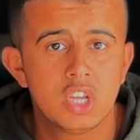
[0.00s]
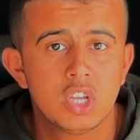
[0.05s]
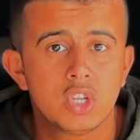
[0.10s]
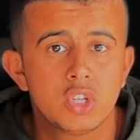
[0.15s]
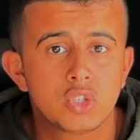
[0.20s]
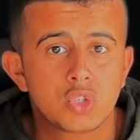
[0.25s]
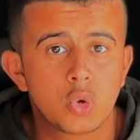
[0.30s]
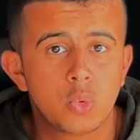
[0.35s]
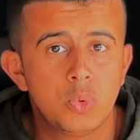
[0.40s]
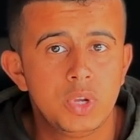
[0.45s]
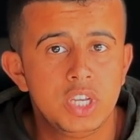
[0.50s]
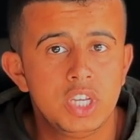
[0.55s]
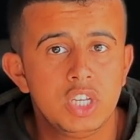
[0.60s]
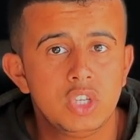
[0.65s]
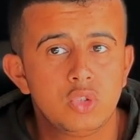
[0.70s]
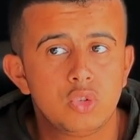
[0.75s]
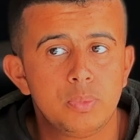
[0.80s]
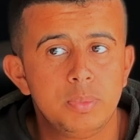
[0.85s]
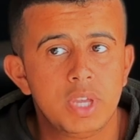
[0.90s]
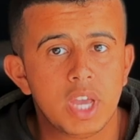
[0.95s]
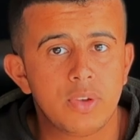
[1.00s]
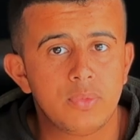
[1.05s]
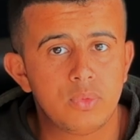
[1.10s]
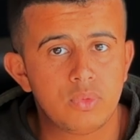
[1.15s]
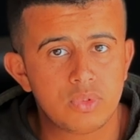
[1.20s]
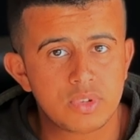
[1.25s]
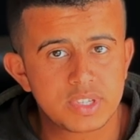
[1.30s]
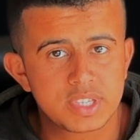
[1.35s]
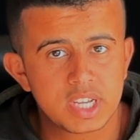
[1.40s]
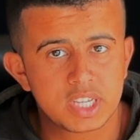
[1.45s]
so we need to be a
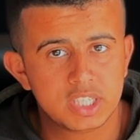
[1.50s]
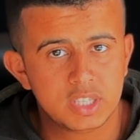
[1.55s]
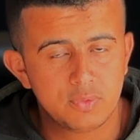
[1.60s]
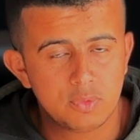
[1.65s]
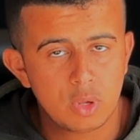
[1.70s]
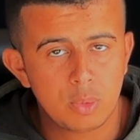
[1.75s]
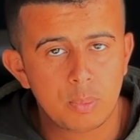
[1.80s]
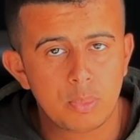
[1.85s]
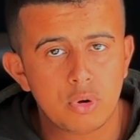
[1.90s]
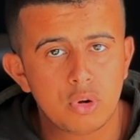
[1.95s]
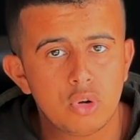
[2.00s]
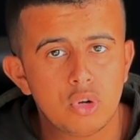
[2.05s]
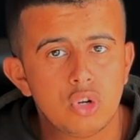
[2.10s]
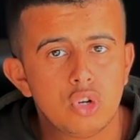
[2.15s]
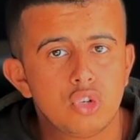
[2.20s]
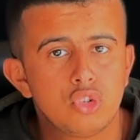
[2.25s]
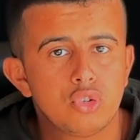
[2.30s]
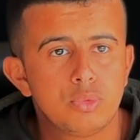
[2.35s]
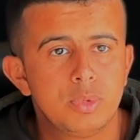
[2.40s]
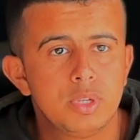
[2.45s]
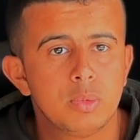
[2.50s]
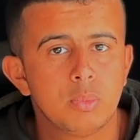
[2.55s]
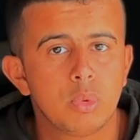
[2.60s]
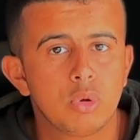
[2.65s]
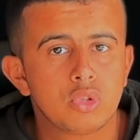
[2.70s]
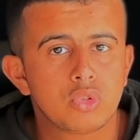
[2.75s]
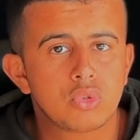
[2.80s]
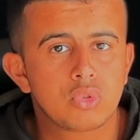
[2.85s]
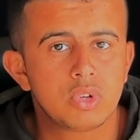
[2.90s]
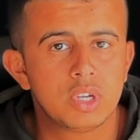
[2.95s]
full stack developer to be able
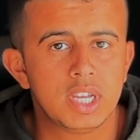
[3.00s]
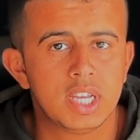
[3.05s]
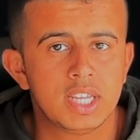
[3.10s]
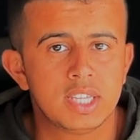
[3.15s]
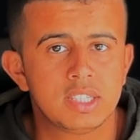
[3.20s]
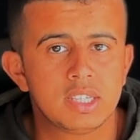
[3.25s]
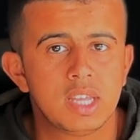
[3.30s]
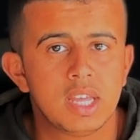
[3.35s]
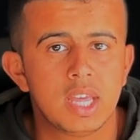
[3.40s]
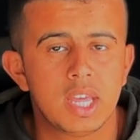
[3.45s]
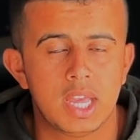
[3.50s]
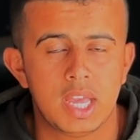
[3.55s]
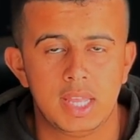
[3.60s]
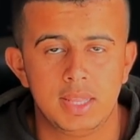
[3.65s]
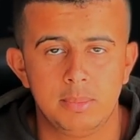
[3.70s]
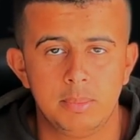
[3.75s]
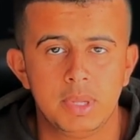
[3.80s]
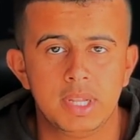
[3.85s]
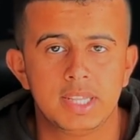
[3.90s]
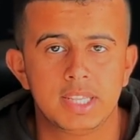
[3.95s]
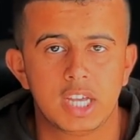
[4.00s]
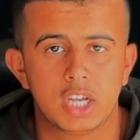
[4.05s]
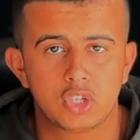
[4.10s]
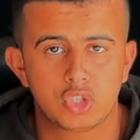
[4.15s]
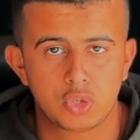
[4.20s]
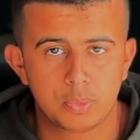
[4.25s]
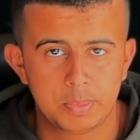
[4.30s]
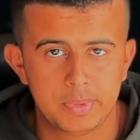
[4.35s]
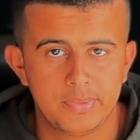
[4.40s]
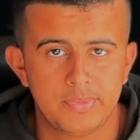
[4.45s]
to create and build a
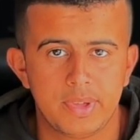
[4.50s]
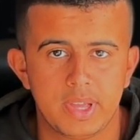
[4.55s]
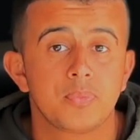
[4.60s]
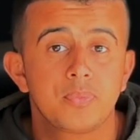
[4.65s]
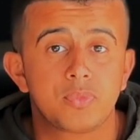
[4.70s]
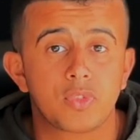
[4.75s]
Shopify.